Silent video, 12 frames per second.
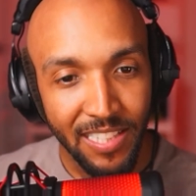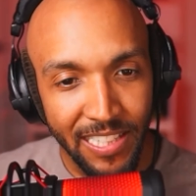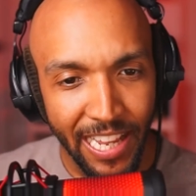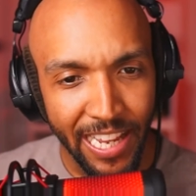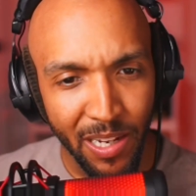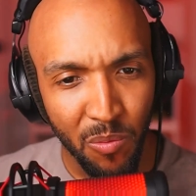
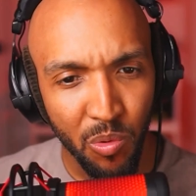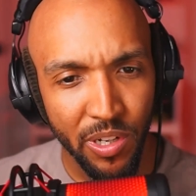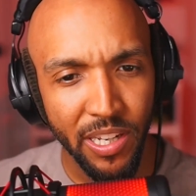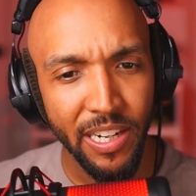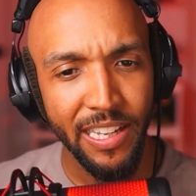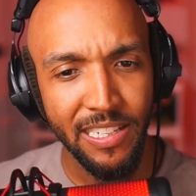Today, we're
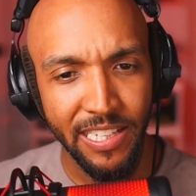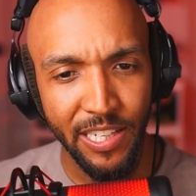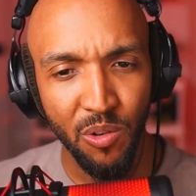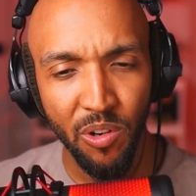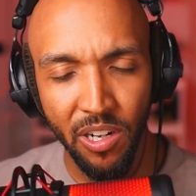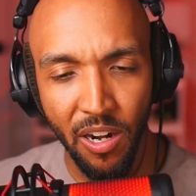going to
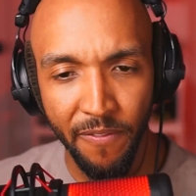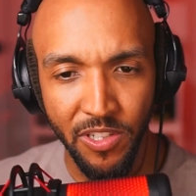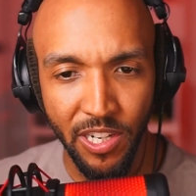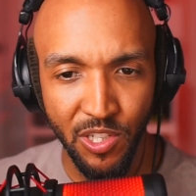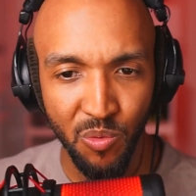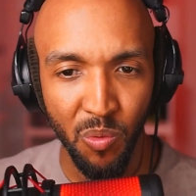continue our
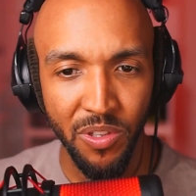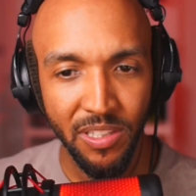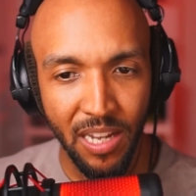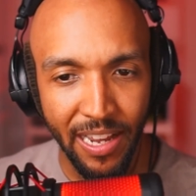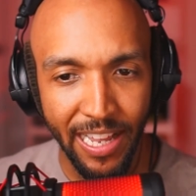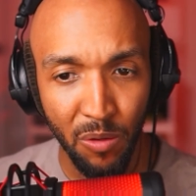conversation with
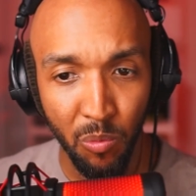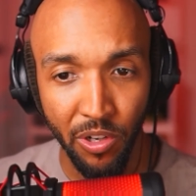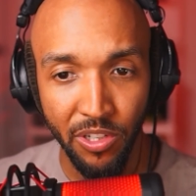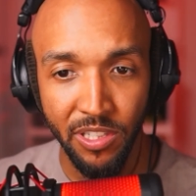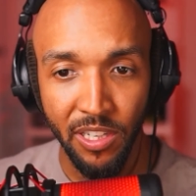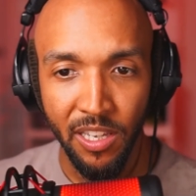Scott
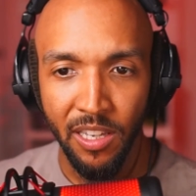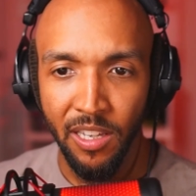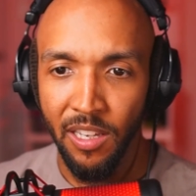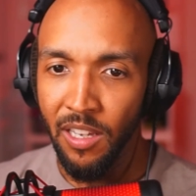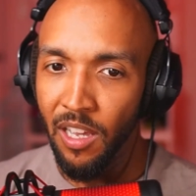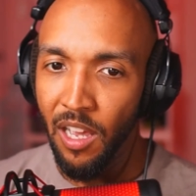Edwards.
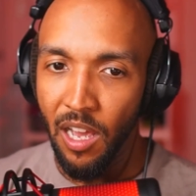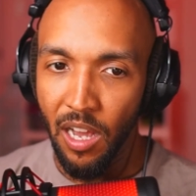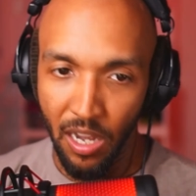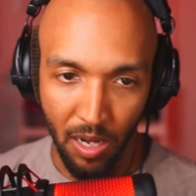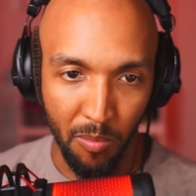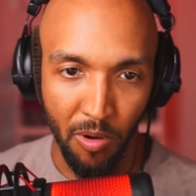
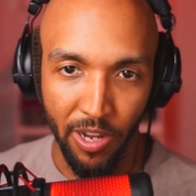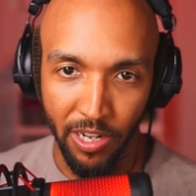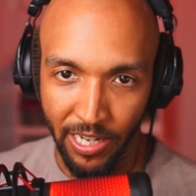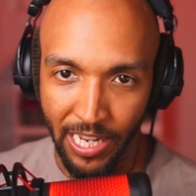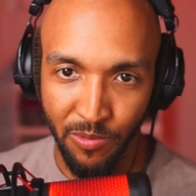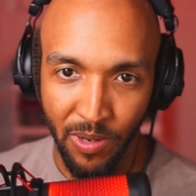Oh boy,
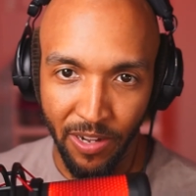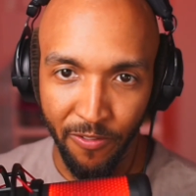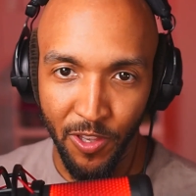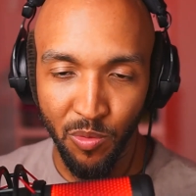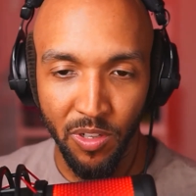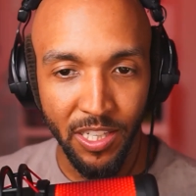you guys ready for
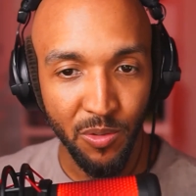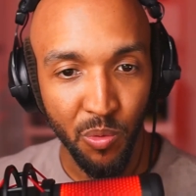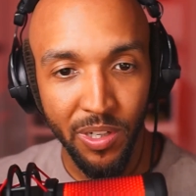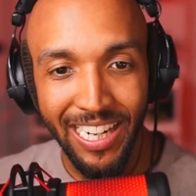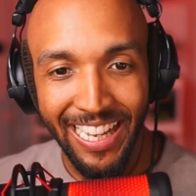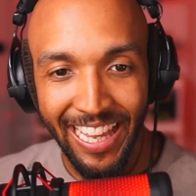this one? Because
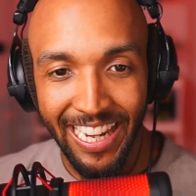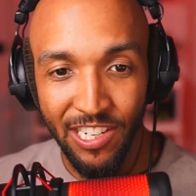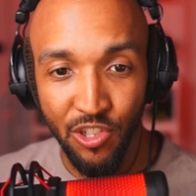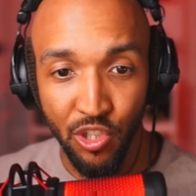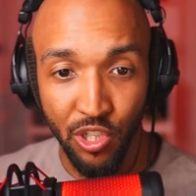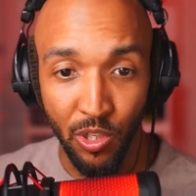we're going to get
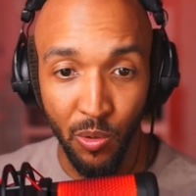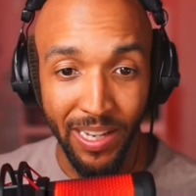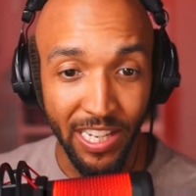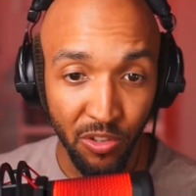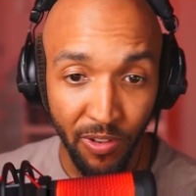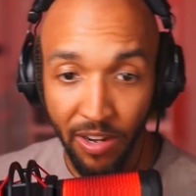into
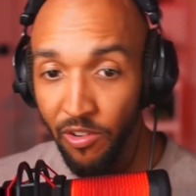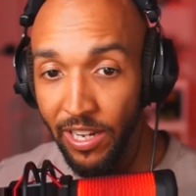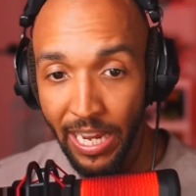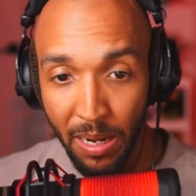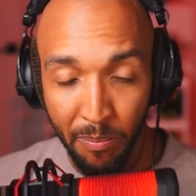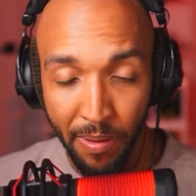his favorite
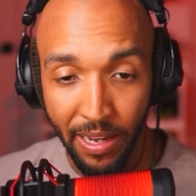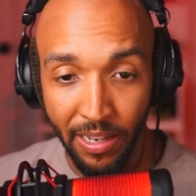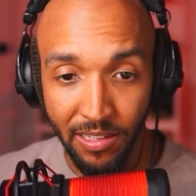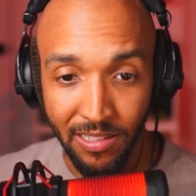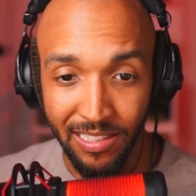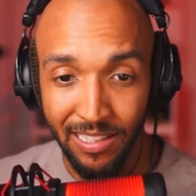
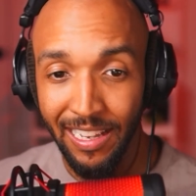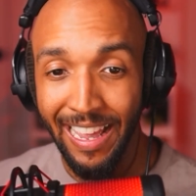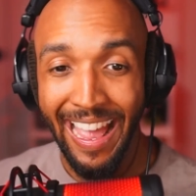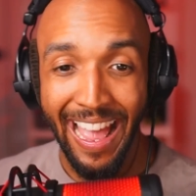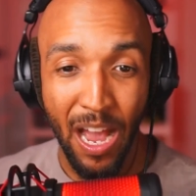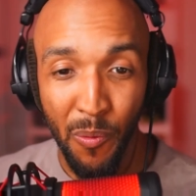campaigns,
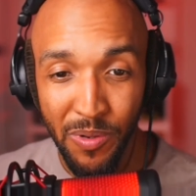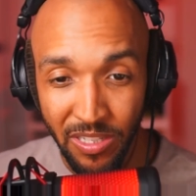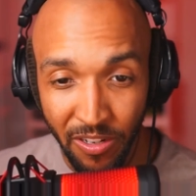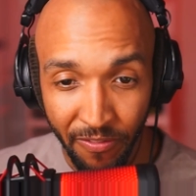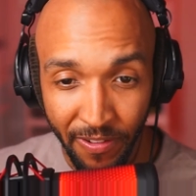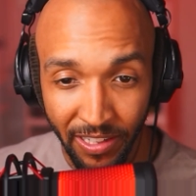how he's
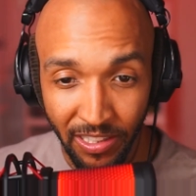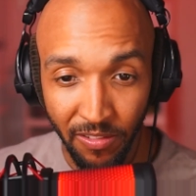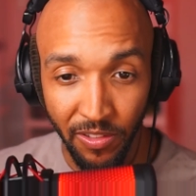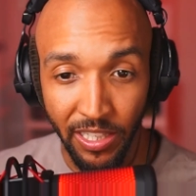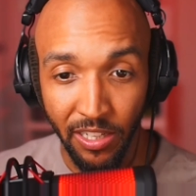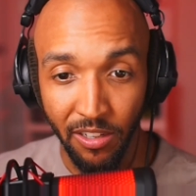an effective
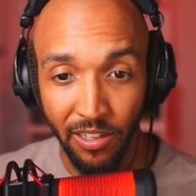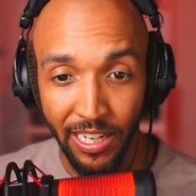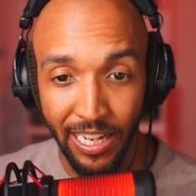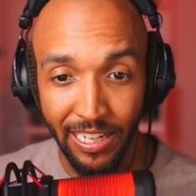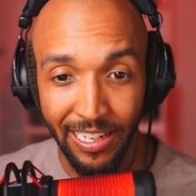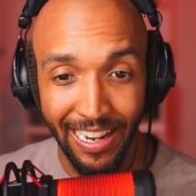leader,
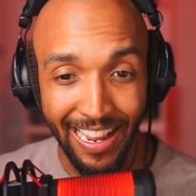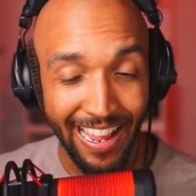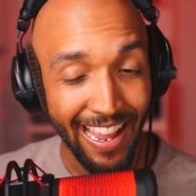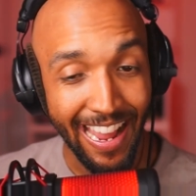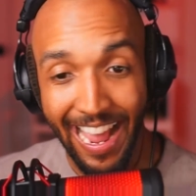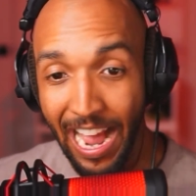and
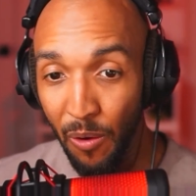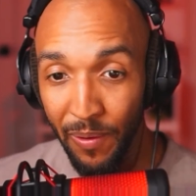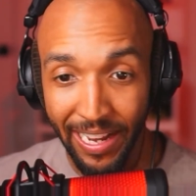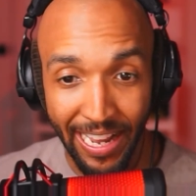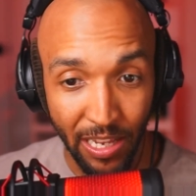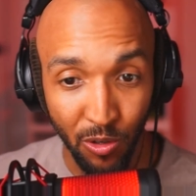how he
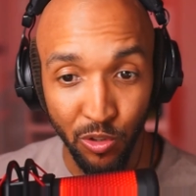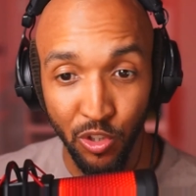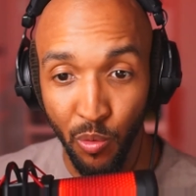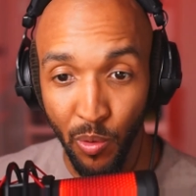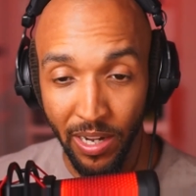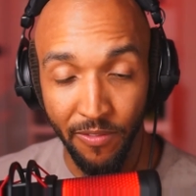handles
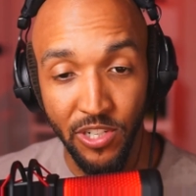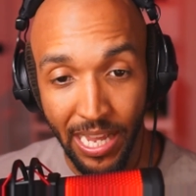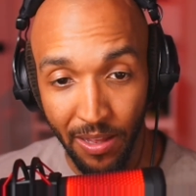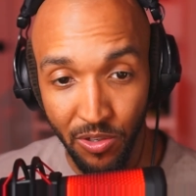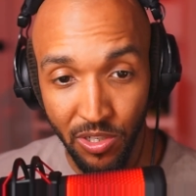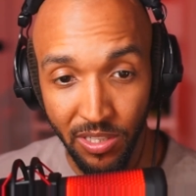creative
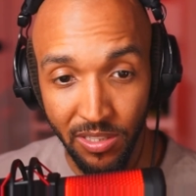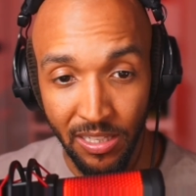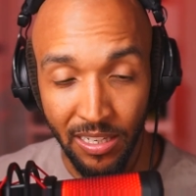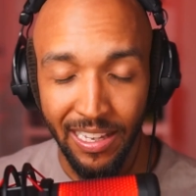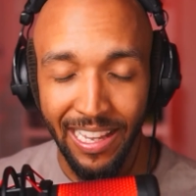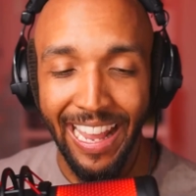challenges,
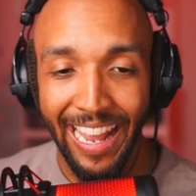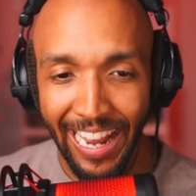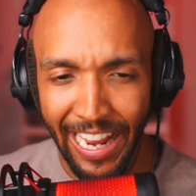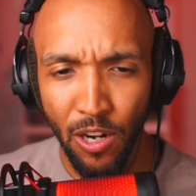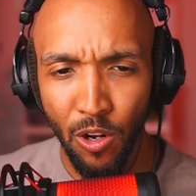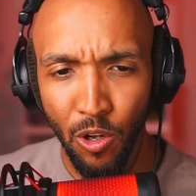
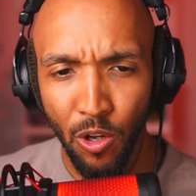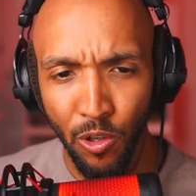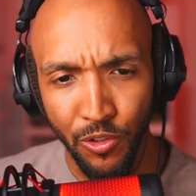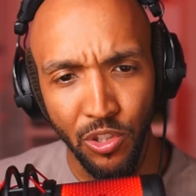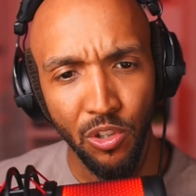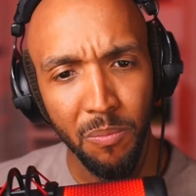and
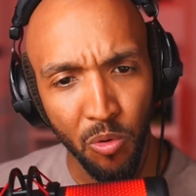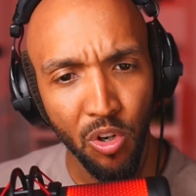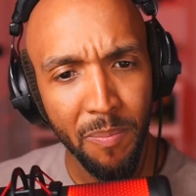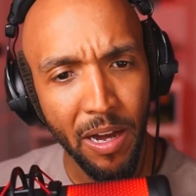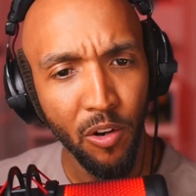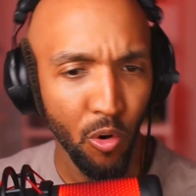also more
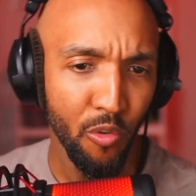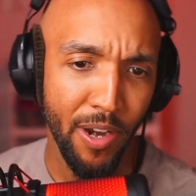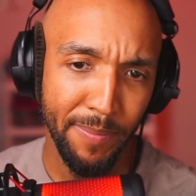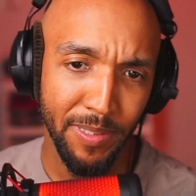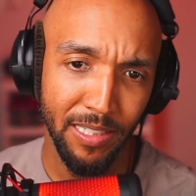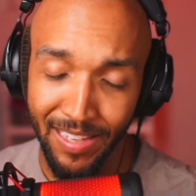about Gordon
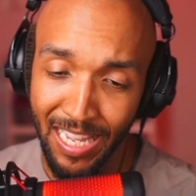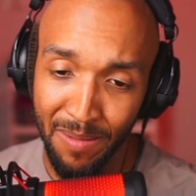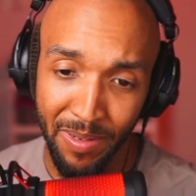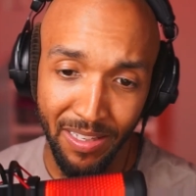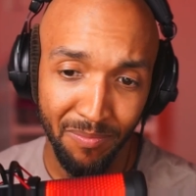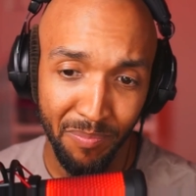Ramsay. I
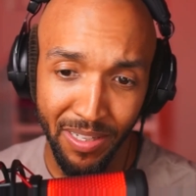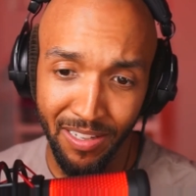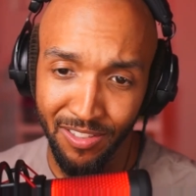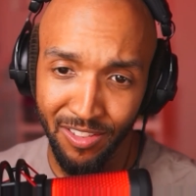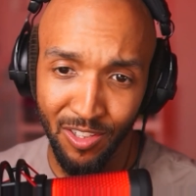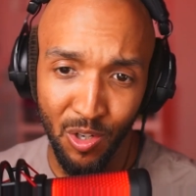mean,
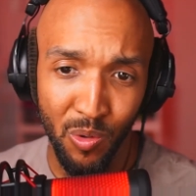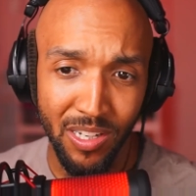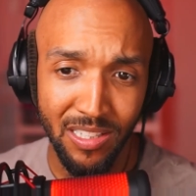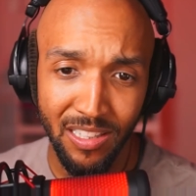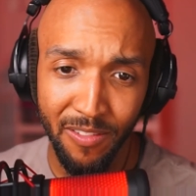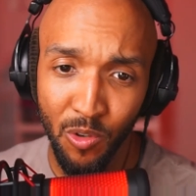because who
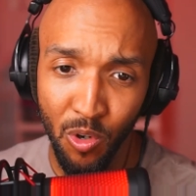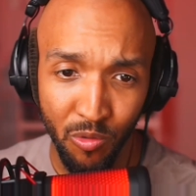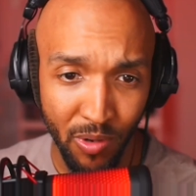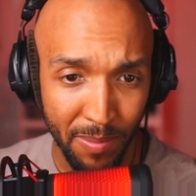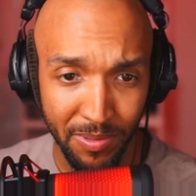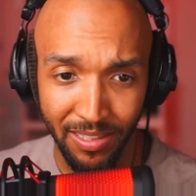doesn't love Gordon
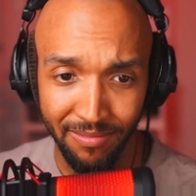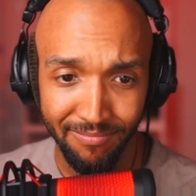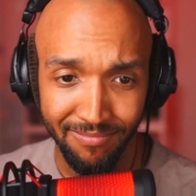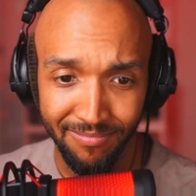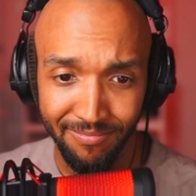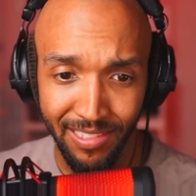Ramsay?
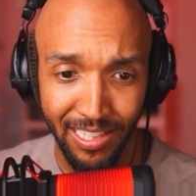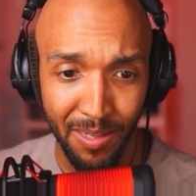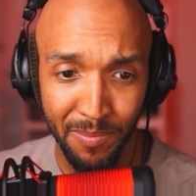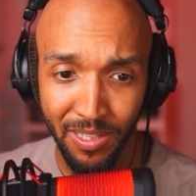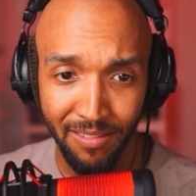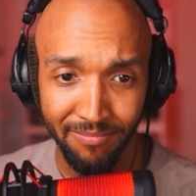You know what I'm
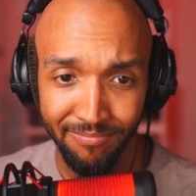saying?